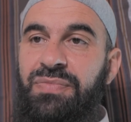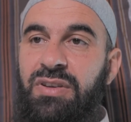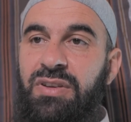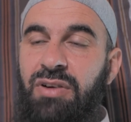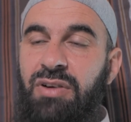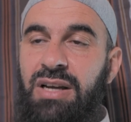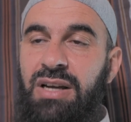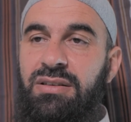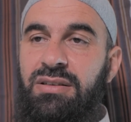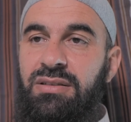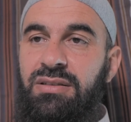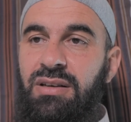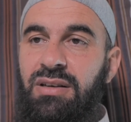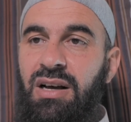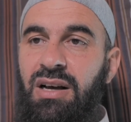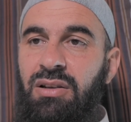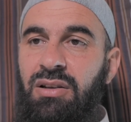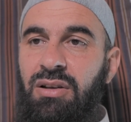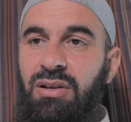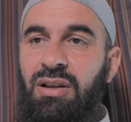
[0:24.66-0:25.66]
right?
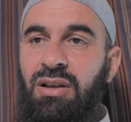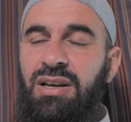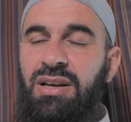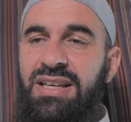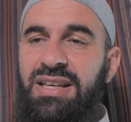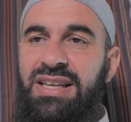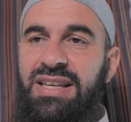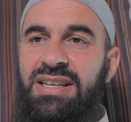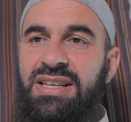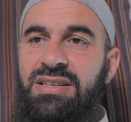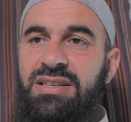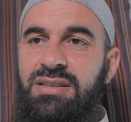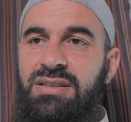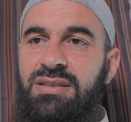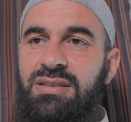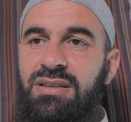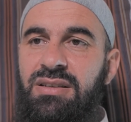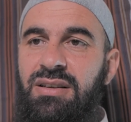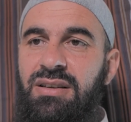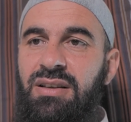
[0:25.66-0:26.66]
Allah is
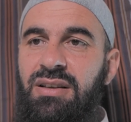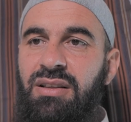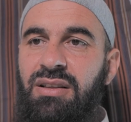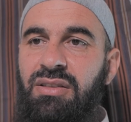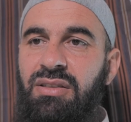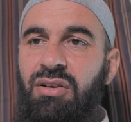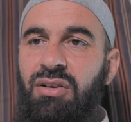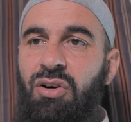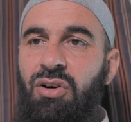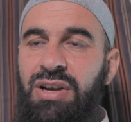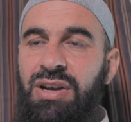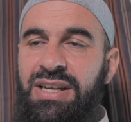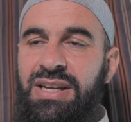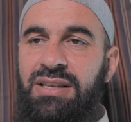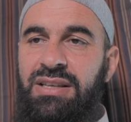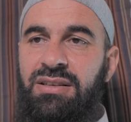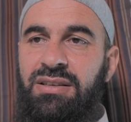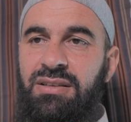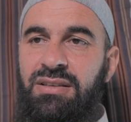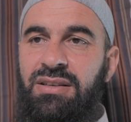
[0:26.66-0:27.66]
the
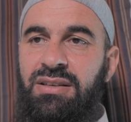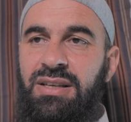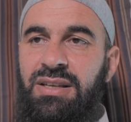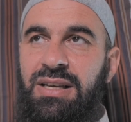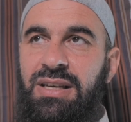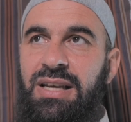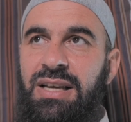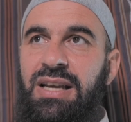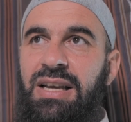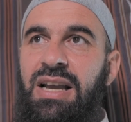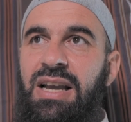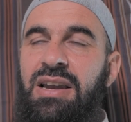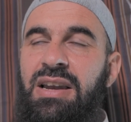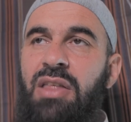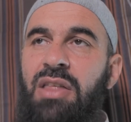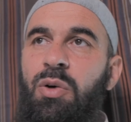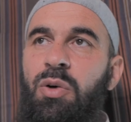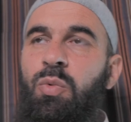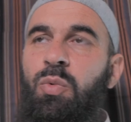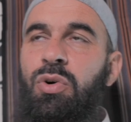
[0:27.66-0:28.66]
ghani. In
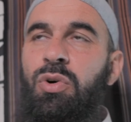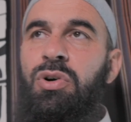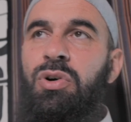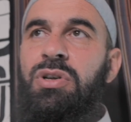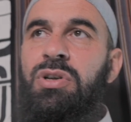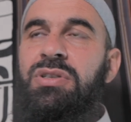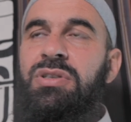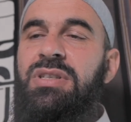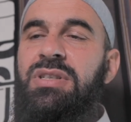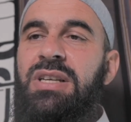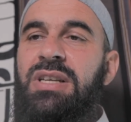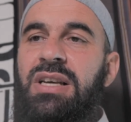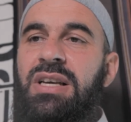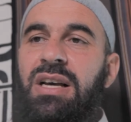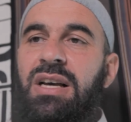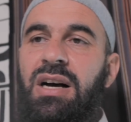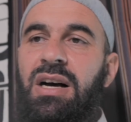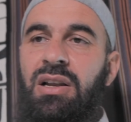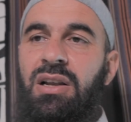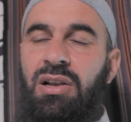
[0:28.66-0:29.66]
other words,
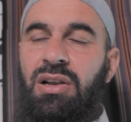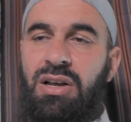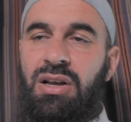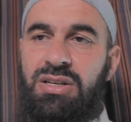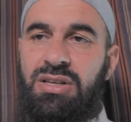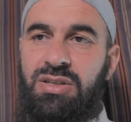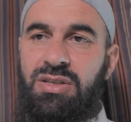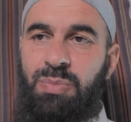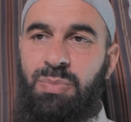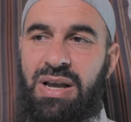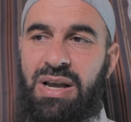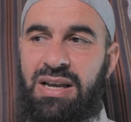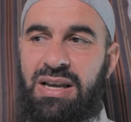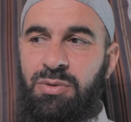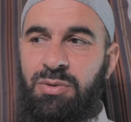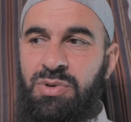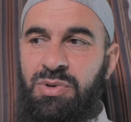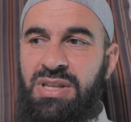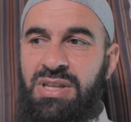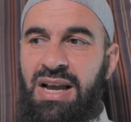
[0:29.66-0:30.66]
Allah
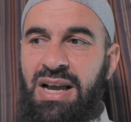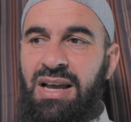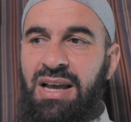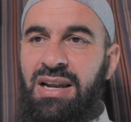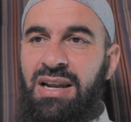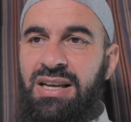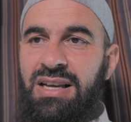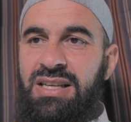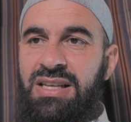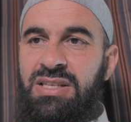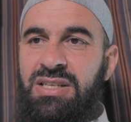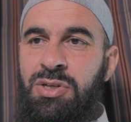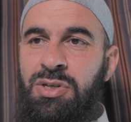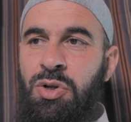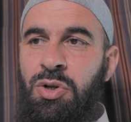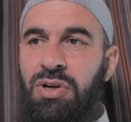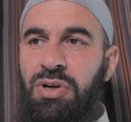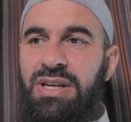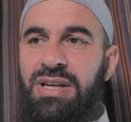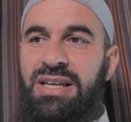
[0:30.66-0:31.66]
subhanahu wa ta'ala is
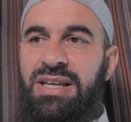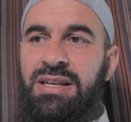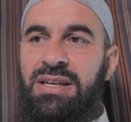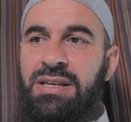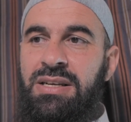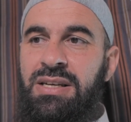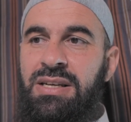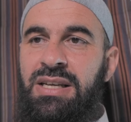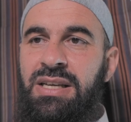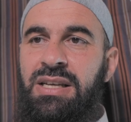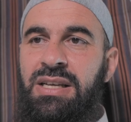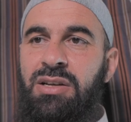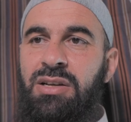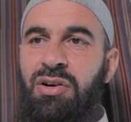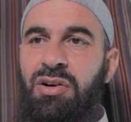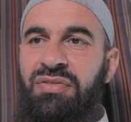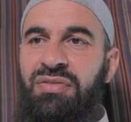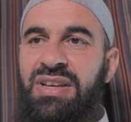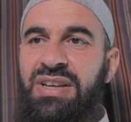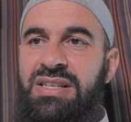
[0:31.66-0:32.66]
not in need
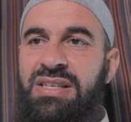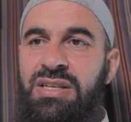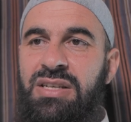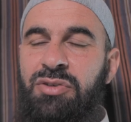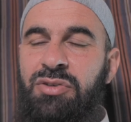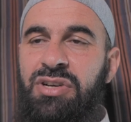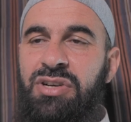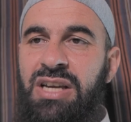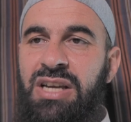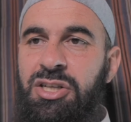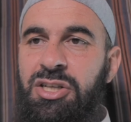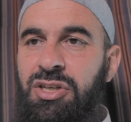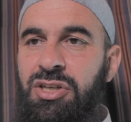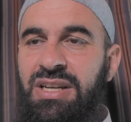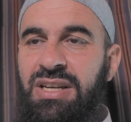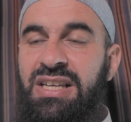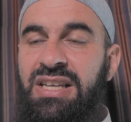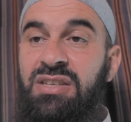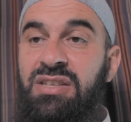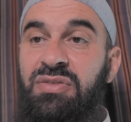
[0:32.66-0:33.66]
of his creation.
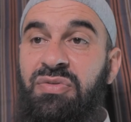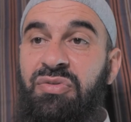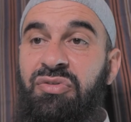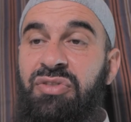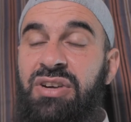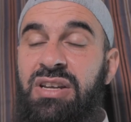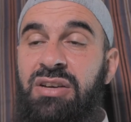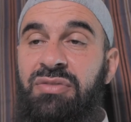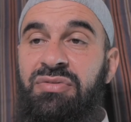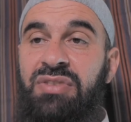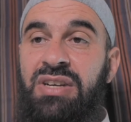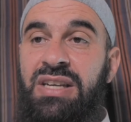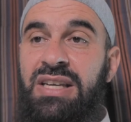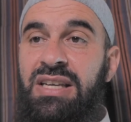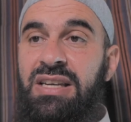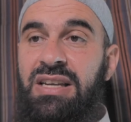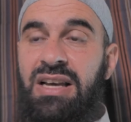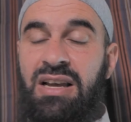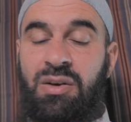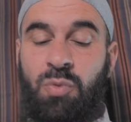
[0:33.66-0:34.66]
He is free of
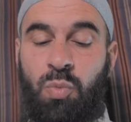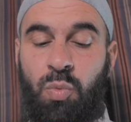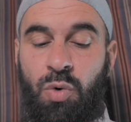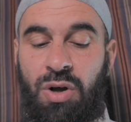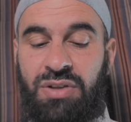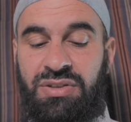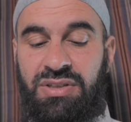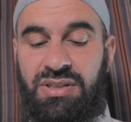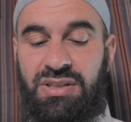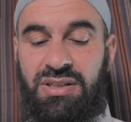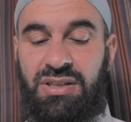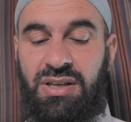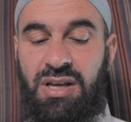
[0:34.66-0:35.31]
need and want.